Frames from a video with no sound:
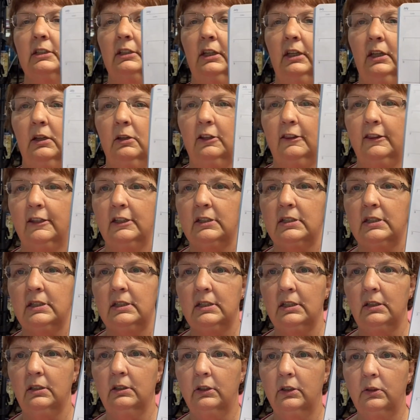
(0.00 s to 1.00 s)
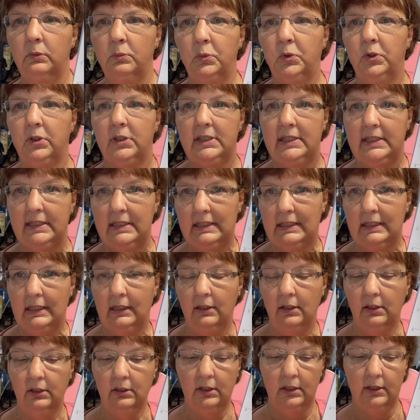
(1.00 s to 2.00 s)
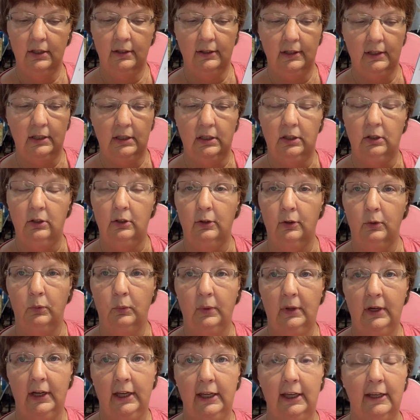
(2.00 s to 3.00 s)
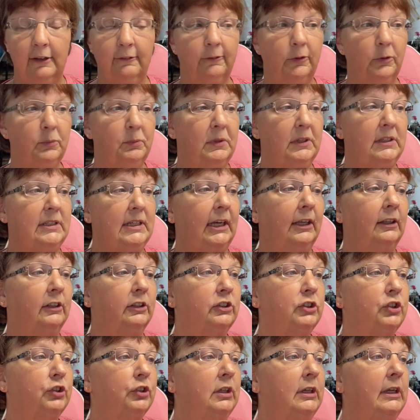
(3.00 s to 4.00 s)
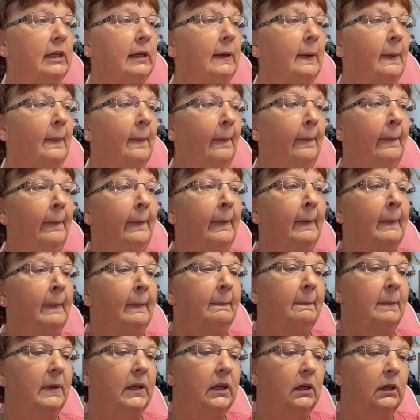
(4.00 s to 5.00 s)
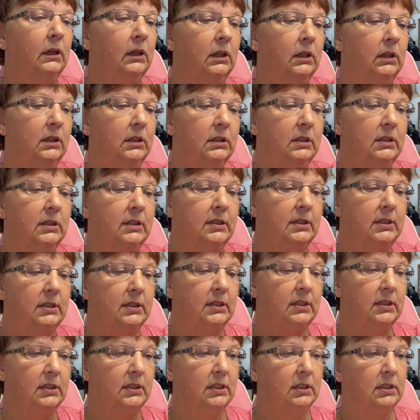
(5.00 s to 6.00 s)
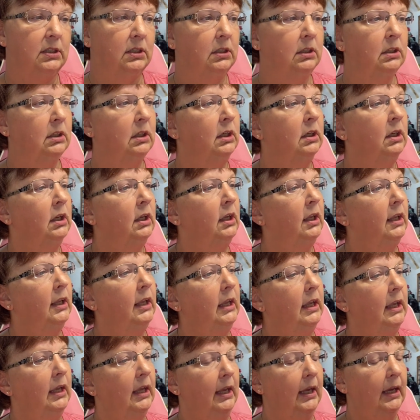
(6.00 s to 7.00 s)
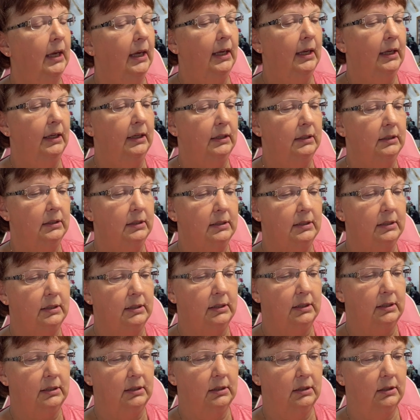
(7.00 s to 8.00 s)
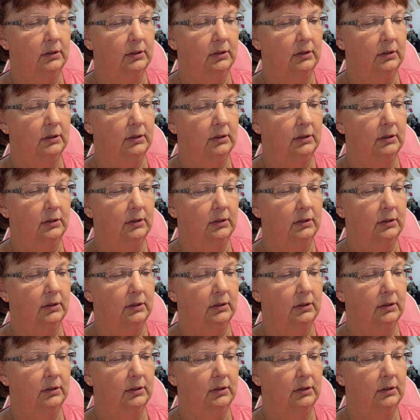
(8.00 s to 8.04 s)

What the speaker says: This is a little more detailed than the one I get from the Dollar Tree, because it has